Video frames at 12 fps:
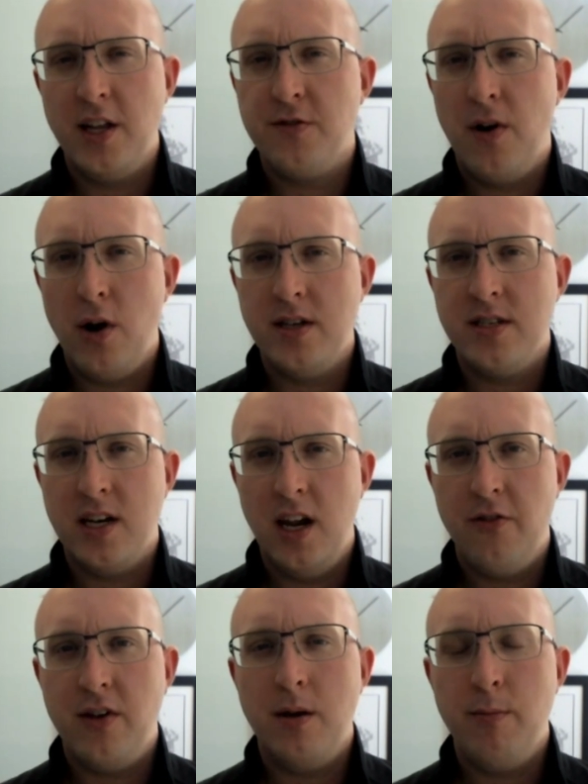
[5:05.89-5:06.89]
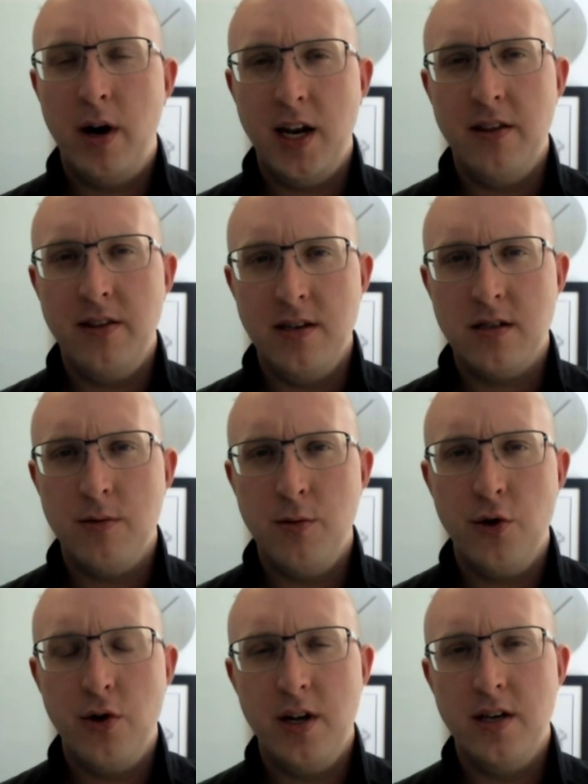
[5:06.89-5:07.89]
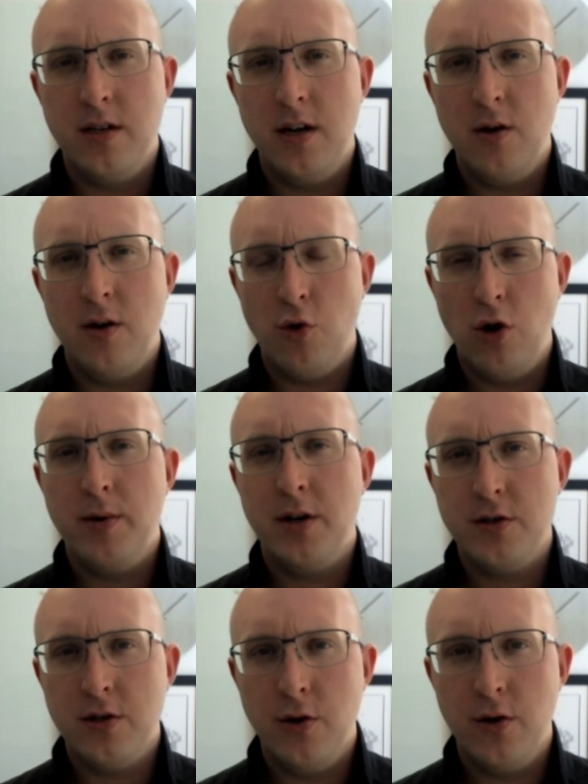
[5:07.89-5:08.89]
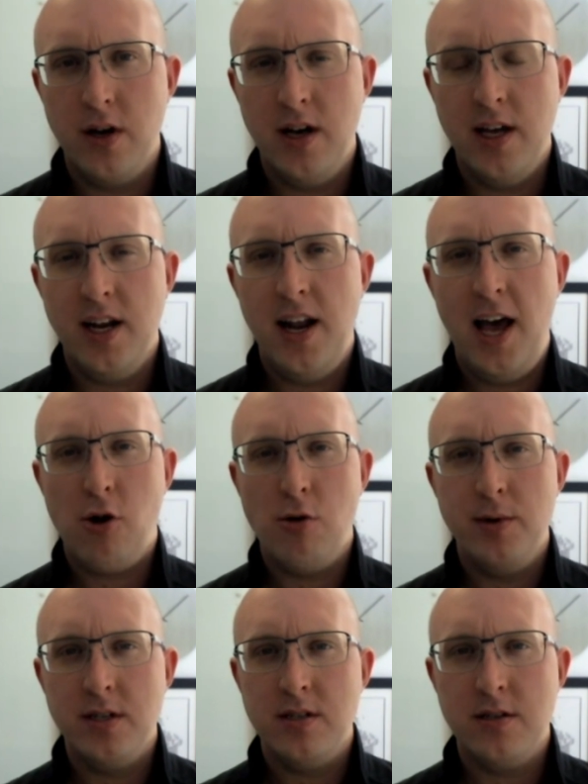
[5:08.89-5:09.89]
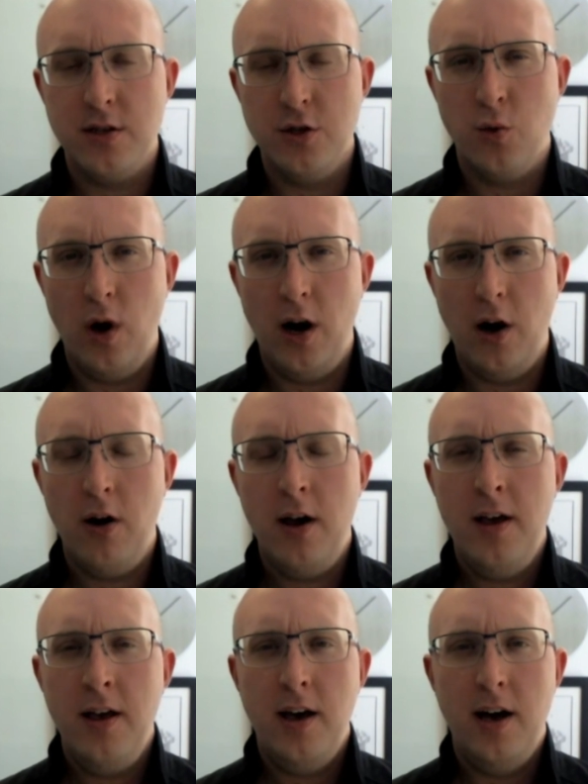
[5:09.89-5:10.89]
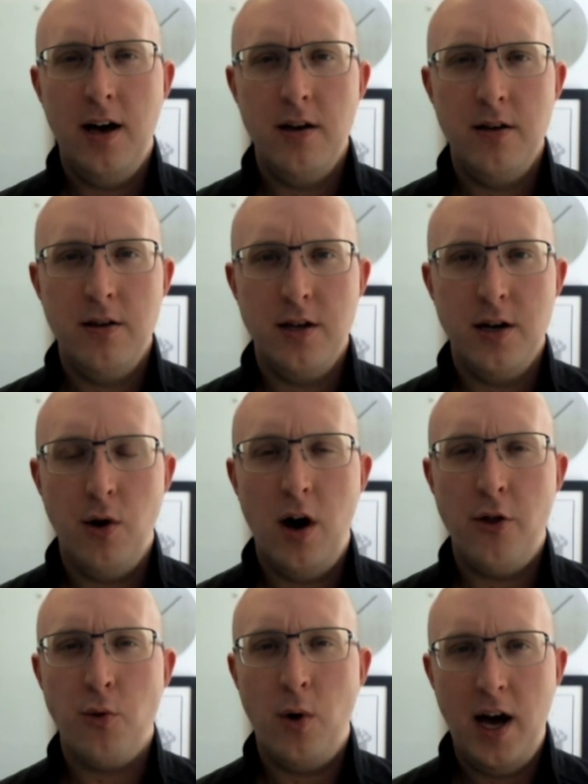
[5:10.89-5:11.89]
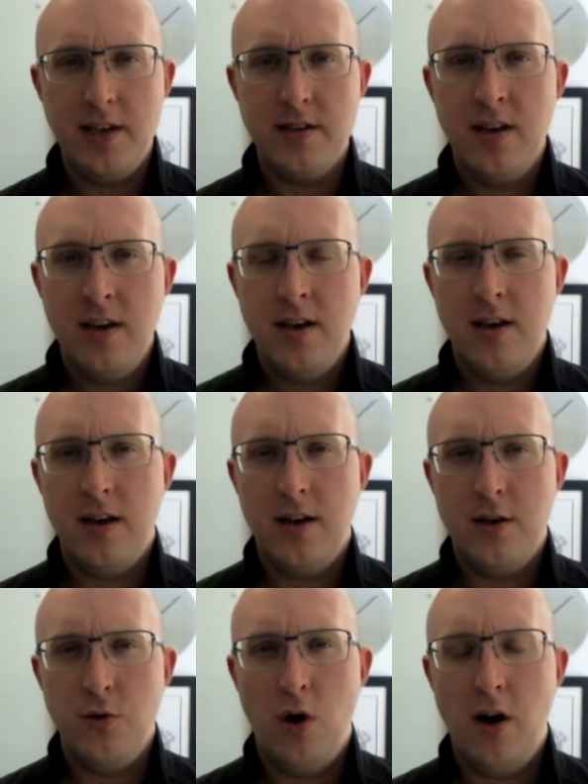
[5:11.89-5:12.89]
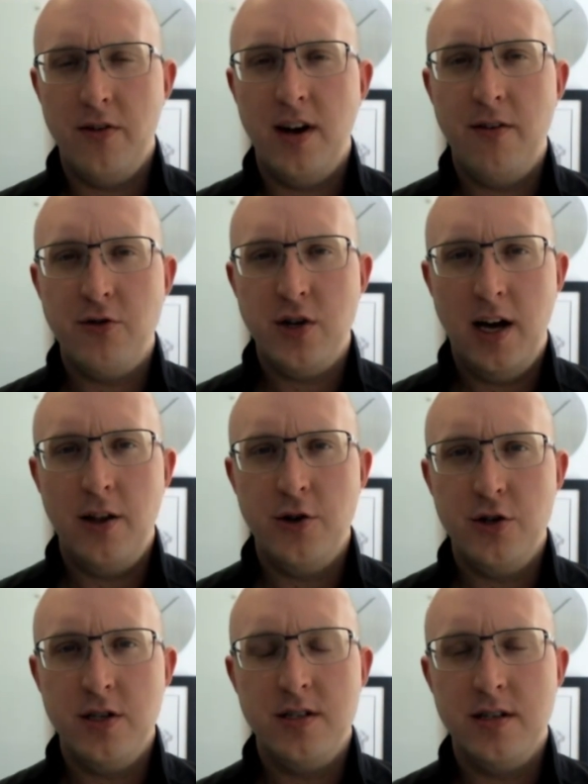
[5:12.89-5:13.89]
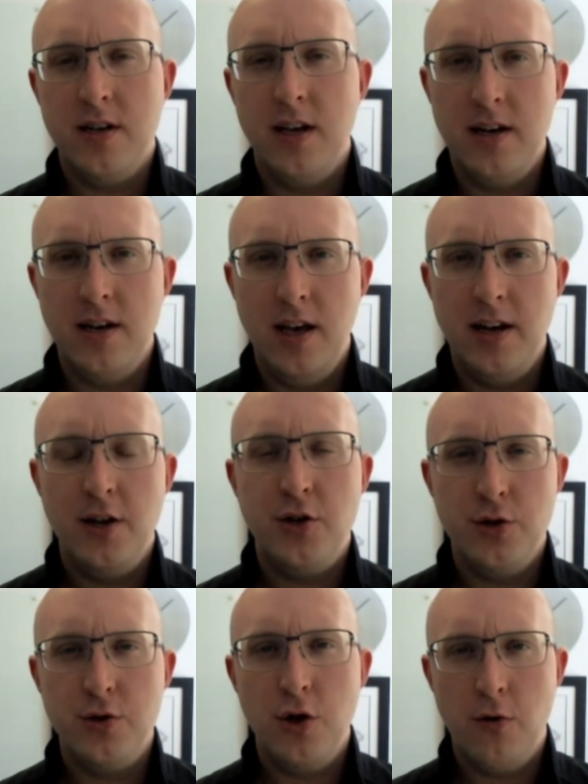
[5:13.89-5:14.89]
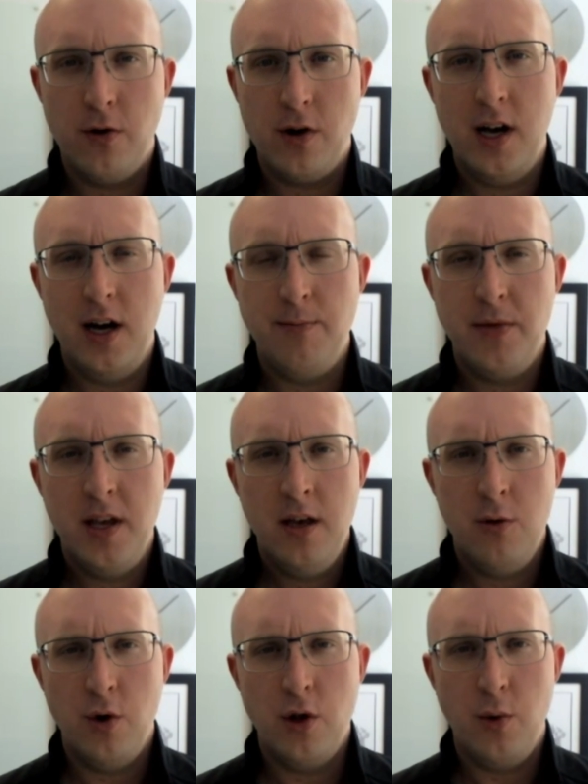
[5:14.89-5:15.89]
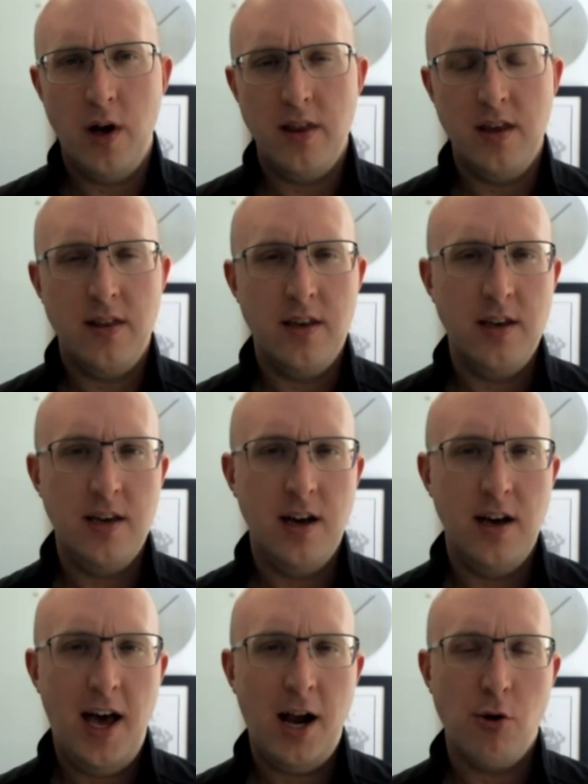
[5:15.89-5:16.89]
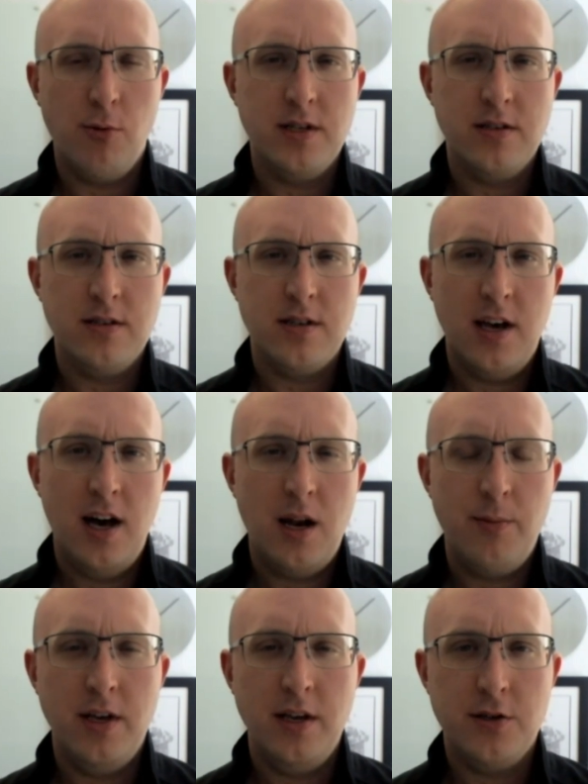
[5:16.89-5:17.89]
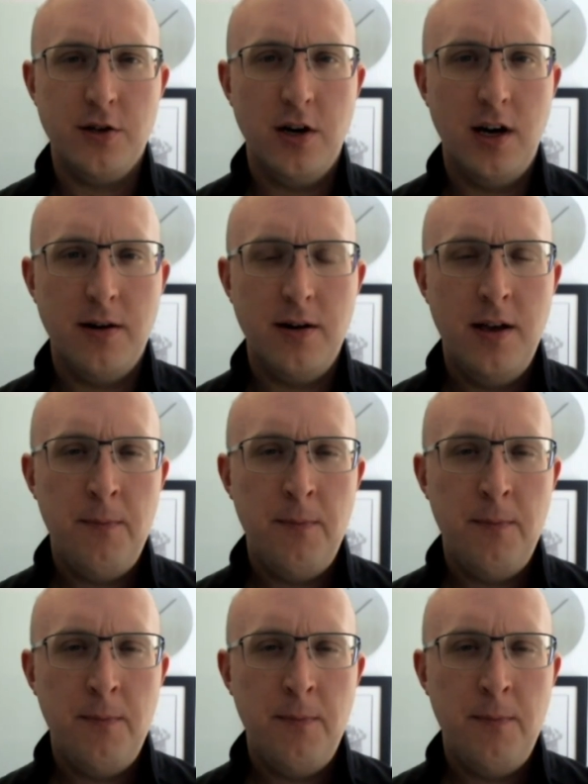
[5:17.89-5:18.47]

That's very significant money in these communities in rural Minnesota and in agribusinesses where, you know, otherwise you often have challenges and issues to overcome with the way that the agribusiness economy has gone.